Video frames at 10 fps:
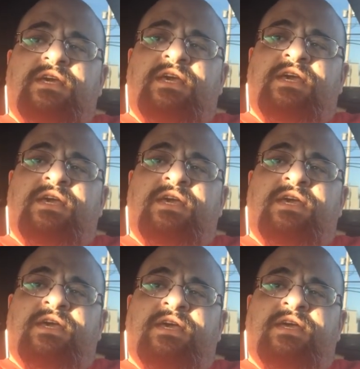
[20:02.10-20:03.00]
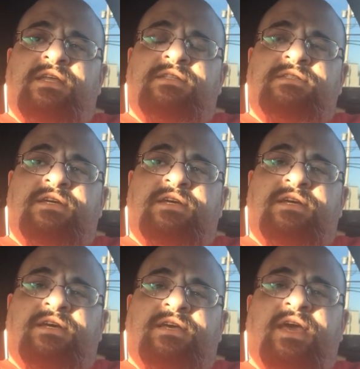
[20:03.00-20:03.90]
And
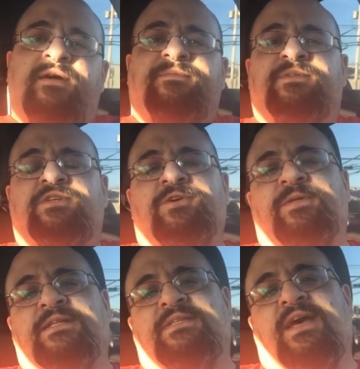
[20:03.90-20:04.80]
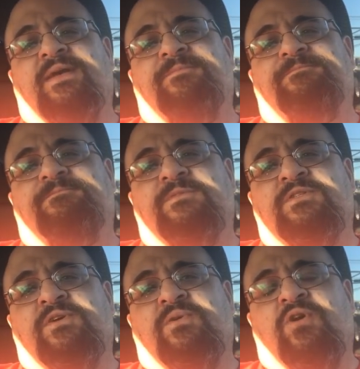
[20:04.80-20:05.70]
yeah, so that's that.
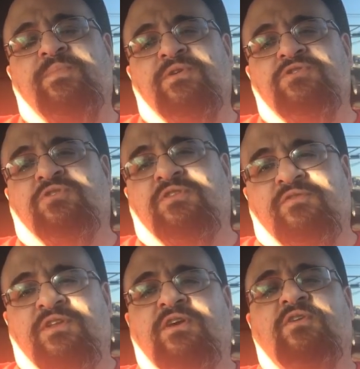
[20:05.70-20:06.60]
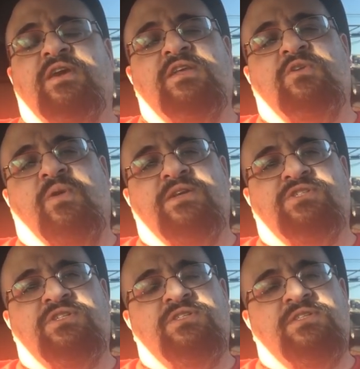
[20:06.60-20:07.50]
So I hope you enjoyed the video. Any
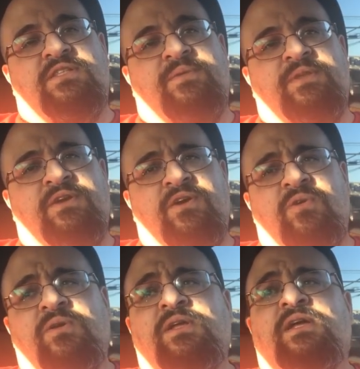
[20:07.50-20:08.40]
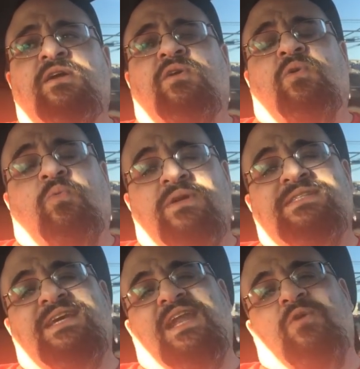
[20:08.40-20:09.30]
questions, let me know.
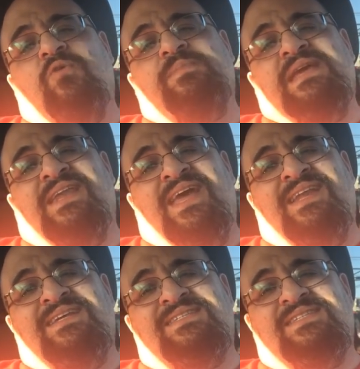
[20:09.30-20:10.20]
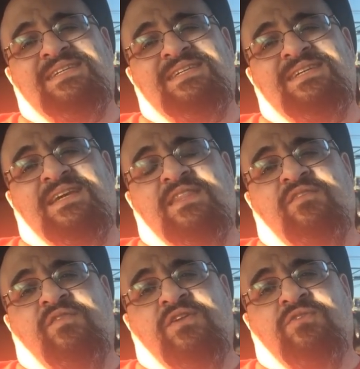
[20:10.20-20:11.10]
Once again, I will be at NEC
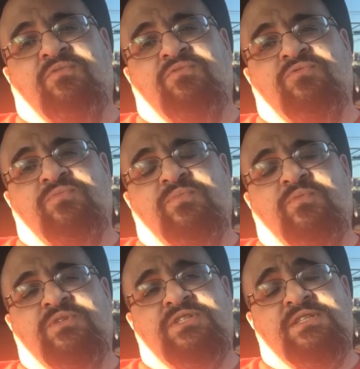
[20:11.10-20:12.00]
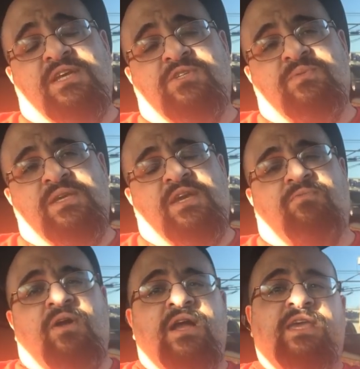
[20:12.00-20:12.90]
in the vendor room, which is next week
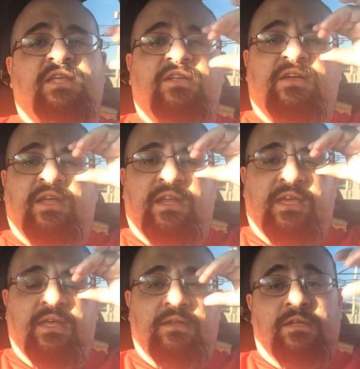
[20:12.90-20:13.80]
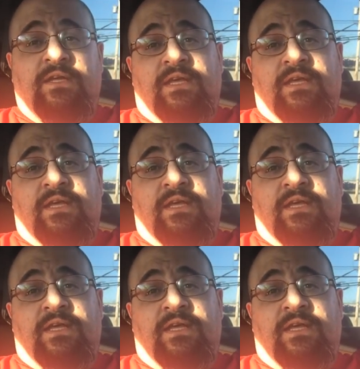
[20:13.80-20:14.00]
in Rocky Hill, Connecticut.